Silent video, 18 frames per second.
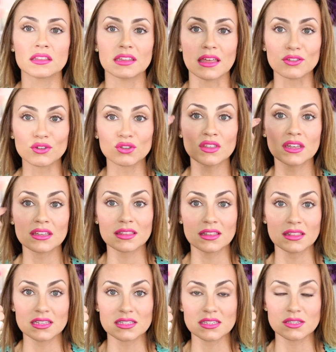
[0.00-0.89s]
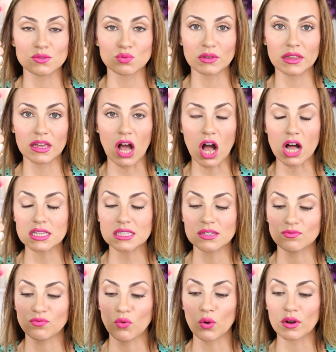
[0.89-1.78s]
The other thing that this is really
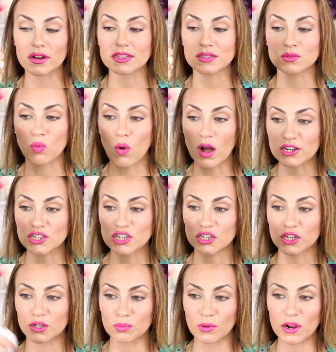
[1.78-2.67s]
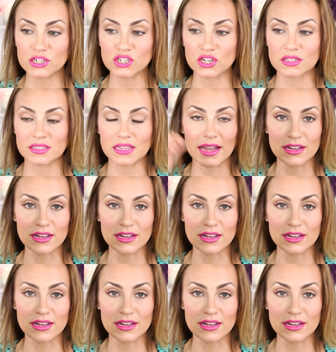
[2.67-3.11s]
awesome for is washing your brushes.